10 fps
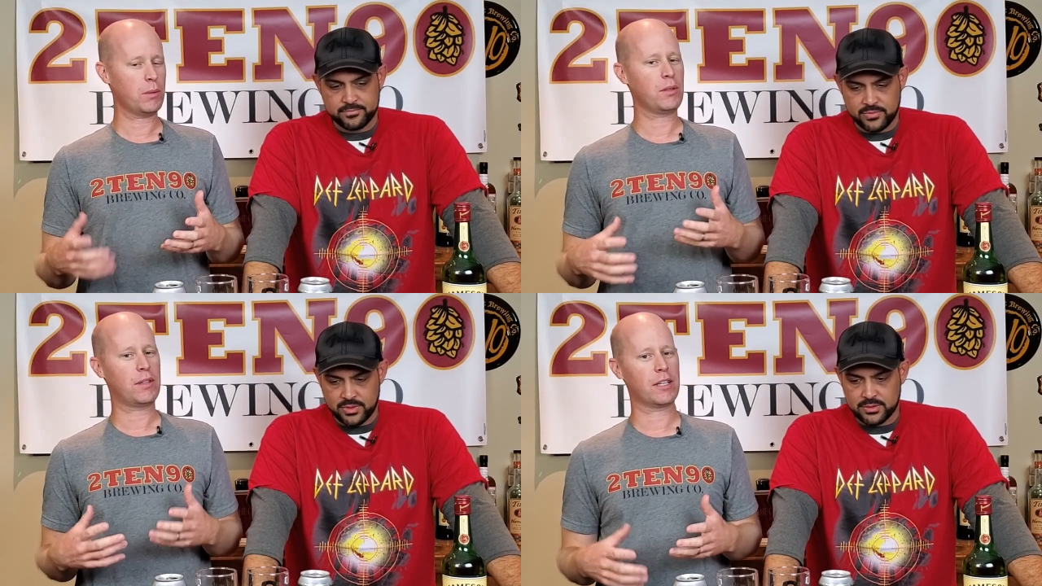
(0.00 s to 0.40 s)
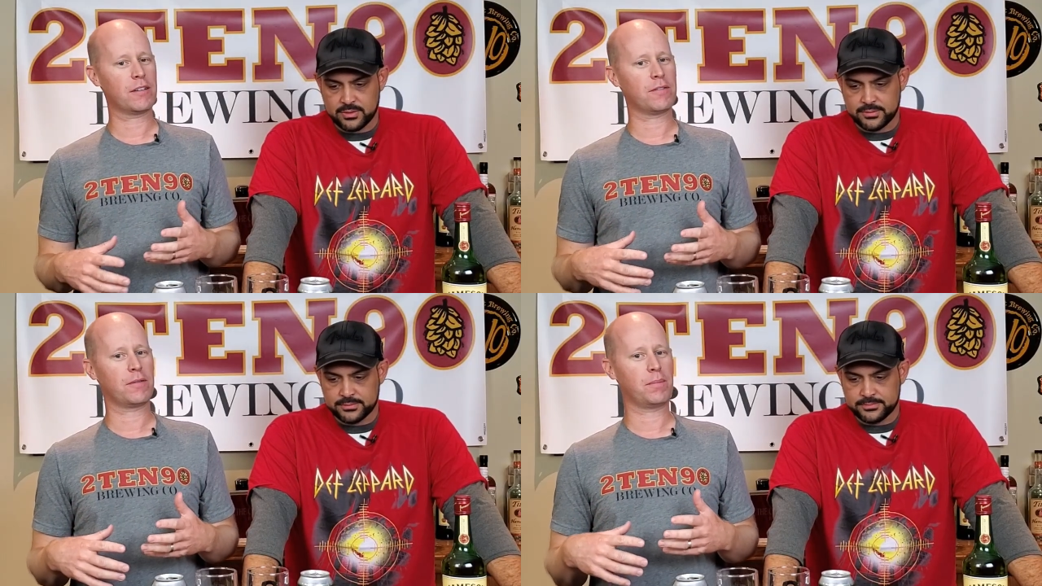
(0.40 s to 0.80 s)
Speaker 1: when you think
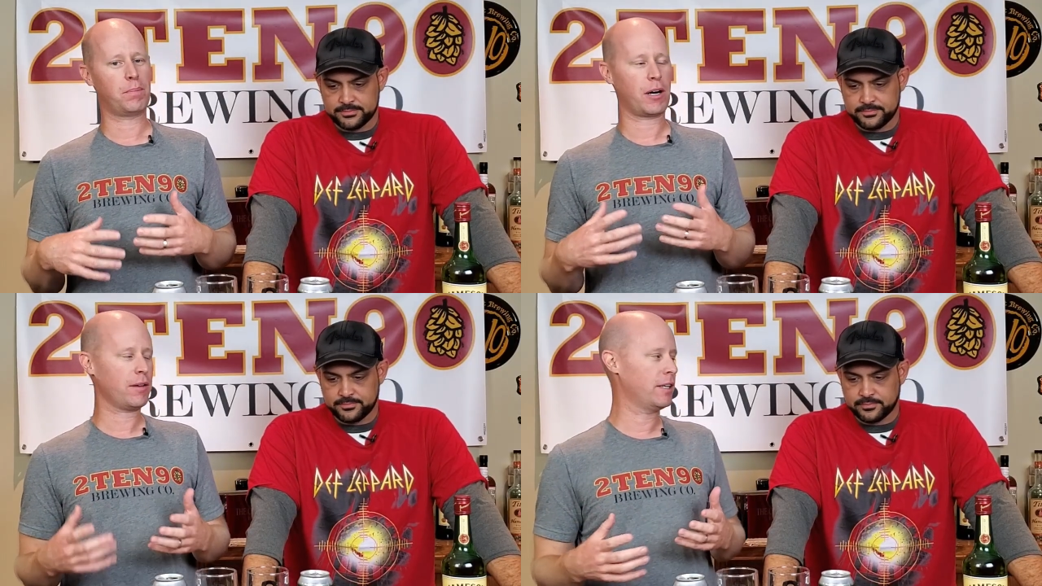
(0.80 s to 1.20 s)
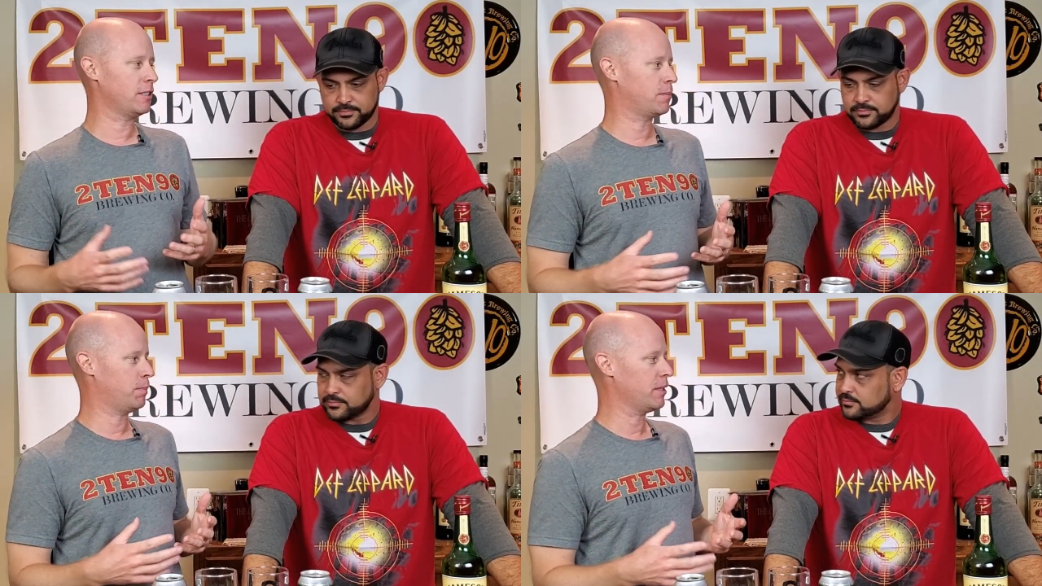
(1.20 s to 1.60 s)
of
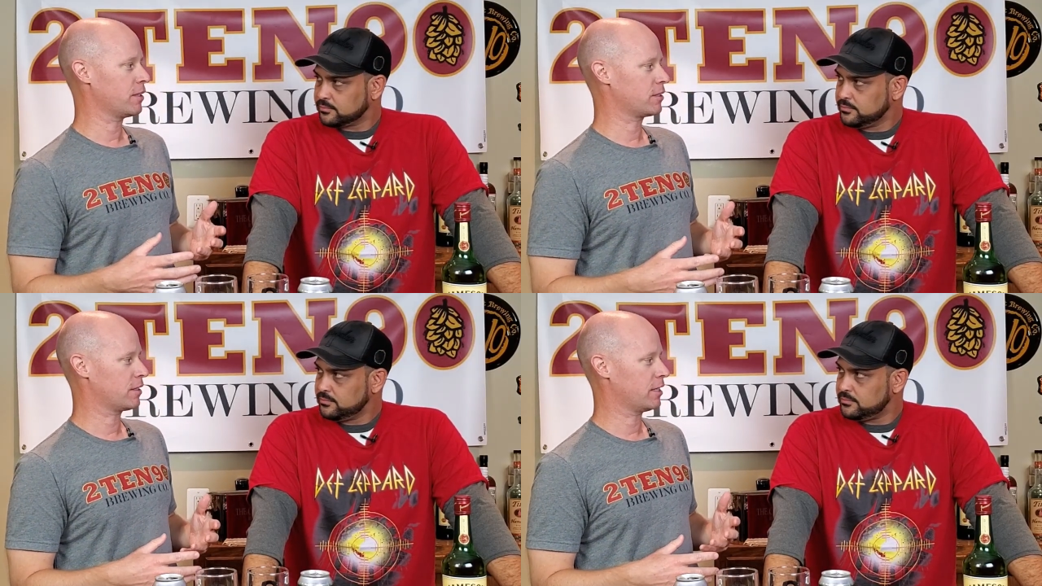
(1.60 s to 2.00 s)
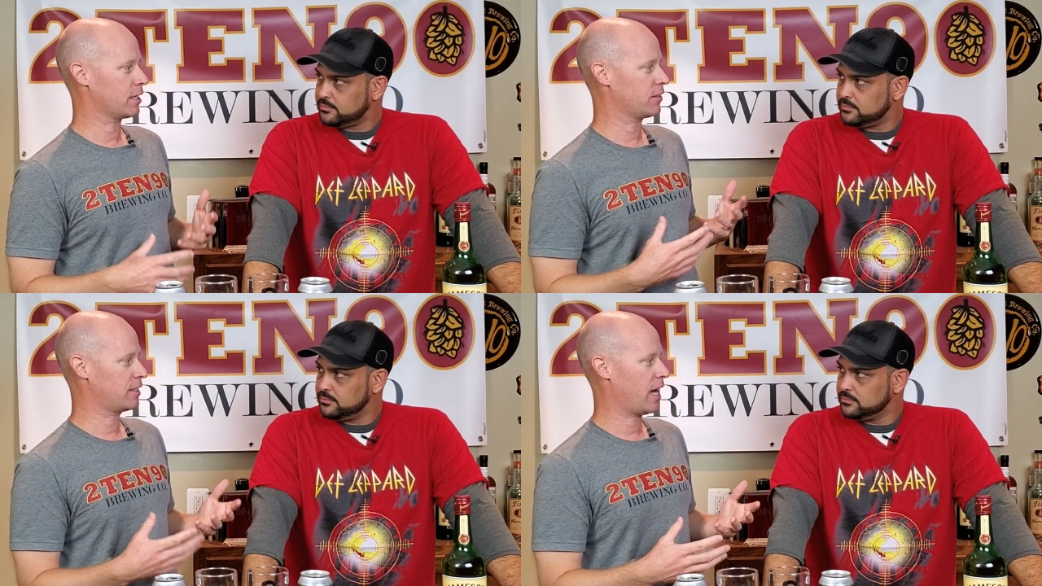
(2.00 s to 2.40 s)
barrel-aged beers, you're
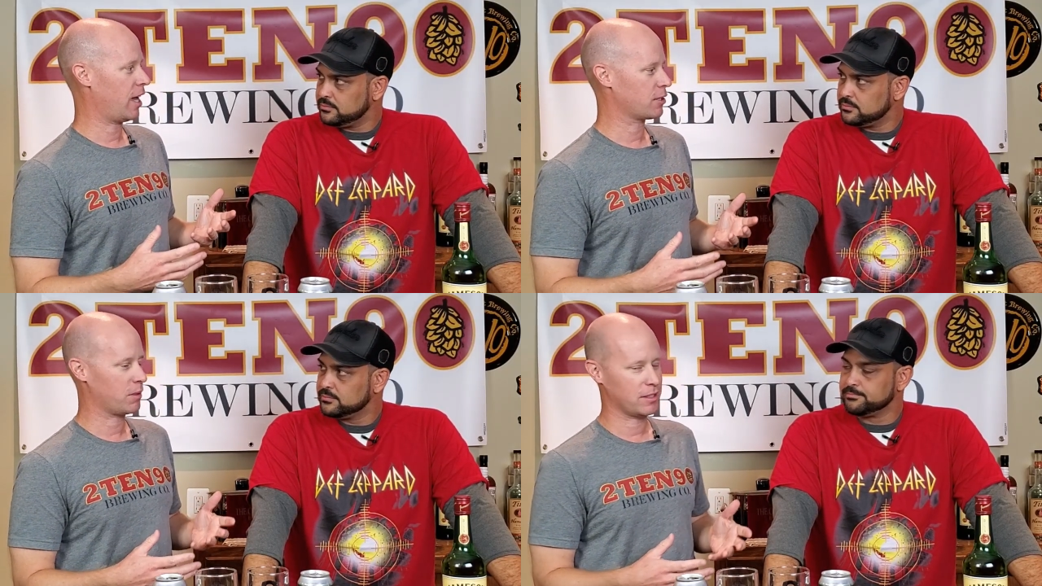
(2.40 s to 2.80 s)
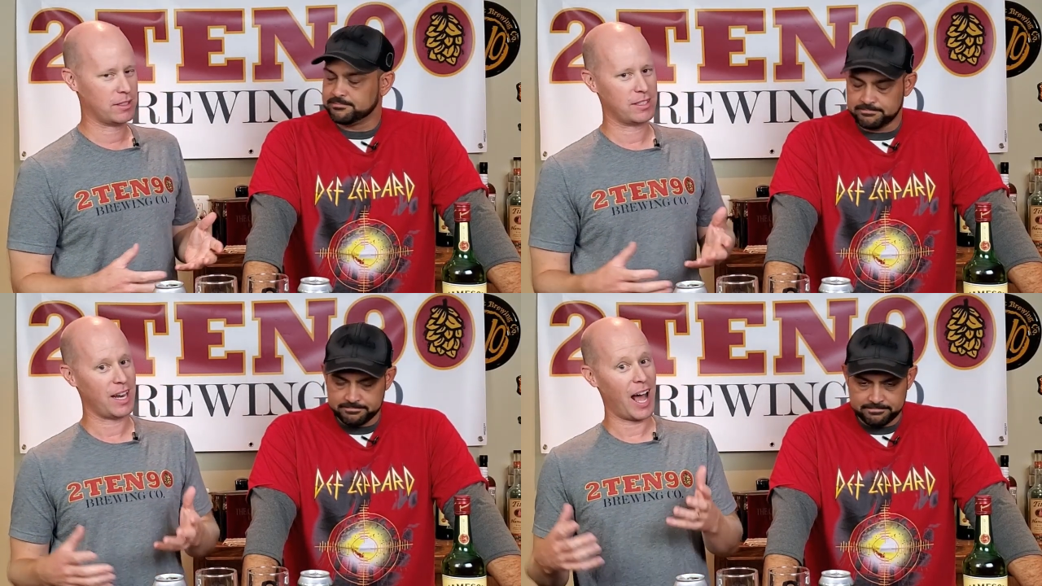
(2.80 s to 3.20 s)
thinking of stouts. Well, this mm
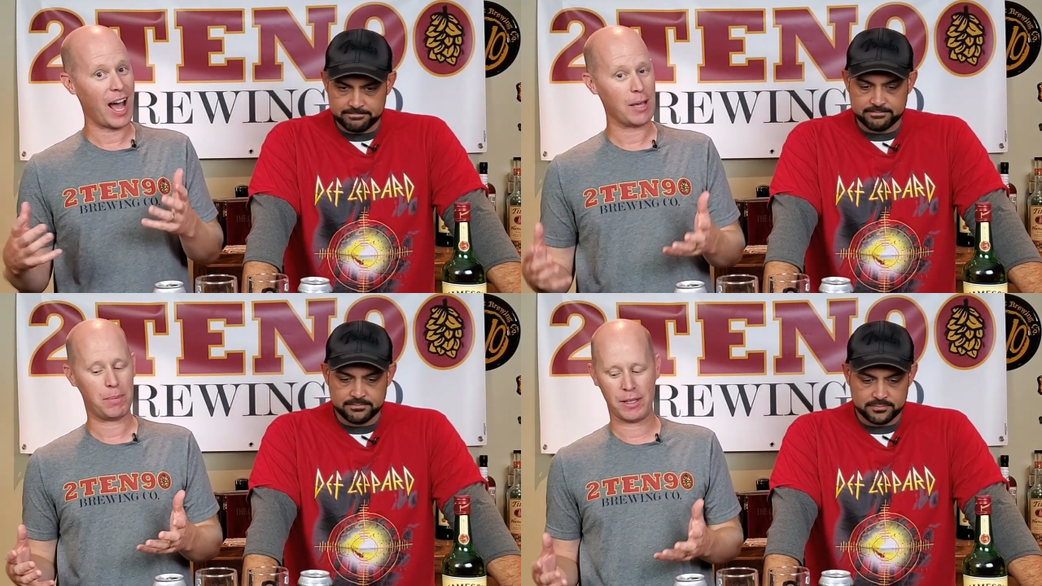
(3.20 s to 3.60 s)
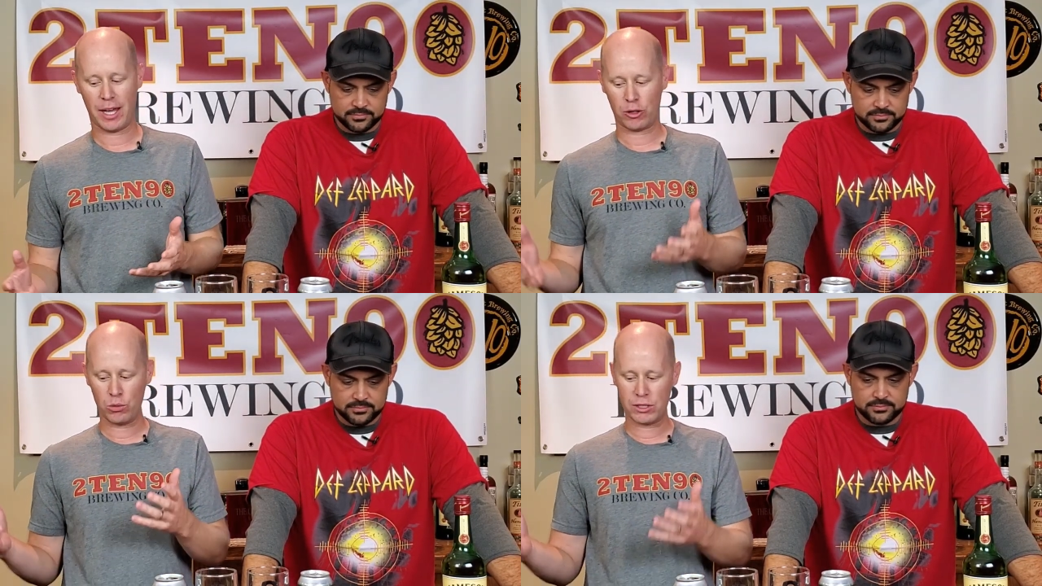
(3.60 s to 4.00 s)
-hmm. is an
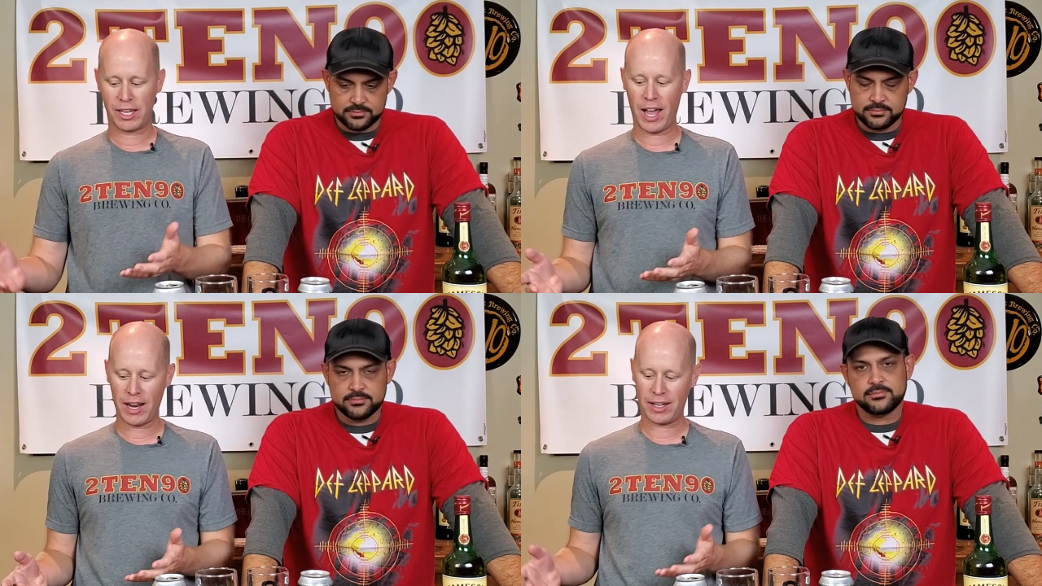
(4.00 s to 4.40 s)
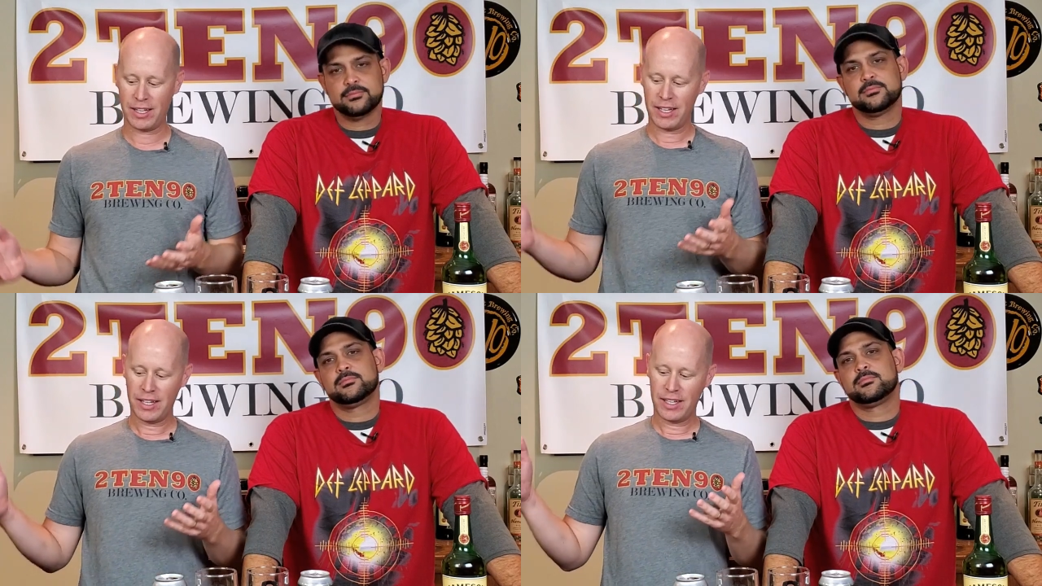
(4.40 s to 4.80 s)
IPA. Loose Cannon
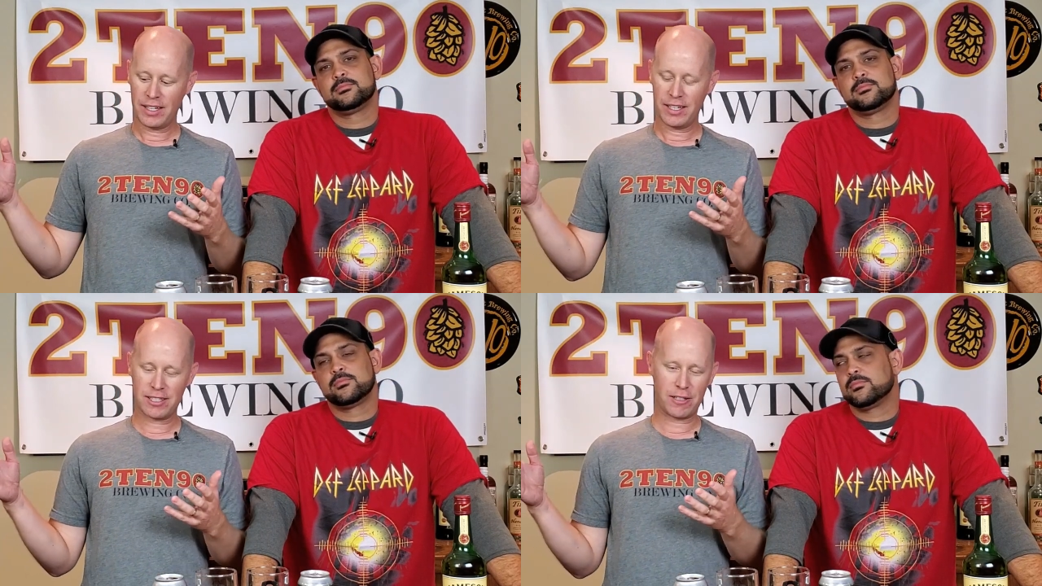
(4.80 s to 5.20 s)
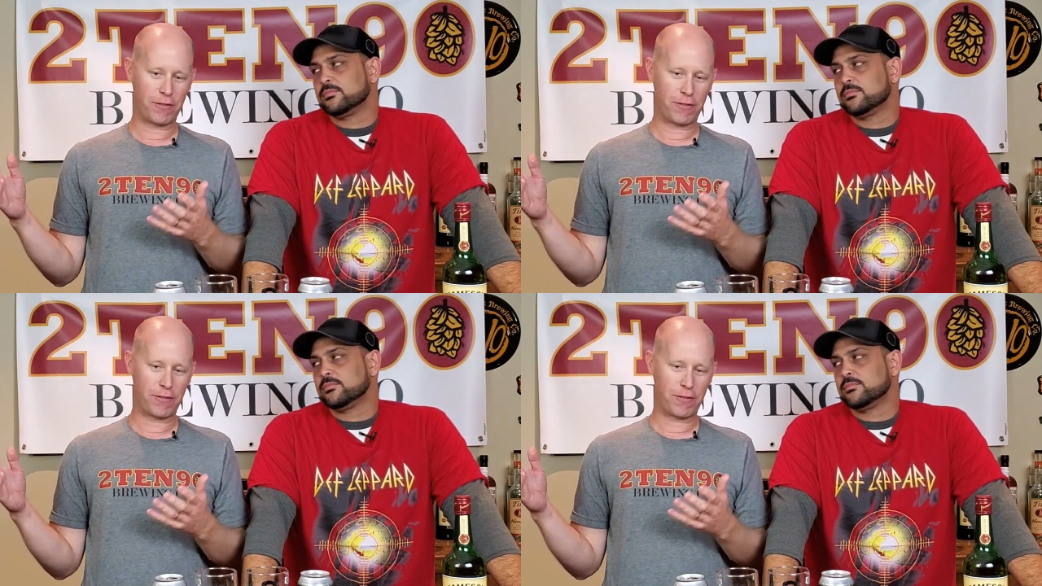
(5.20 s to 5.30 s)
is the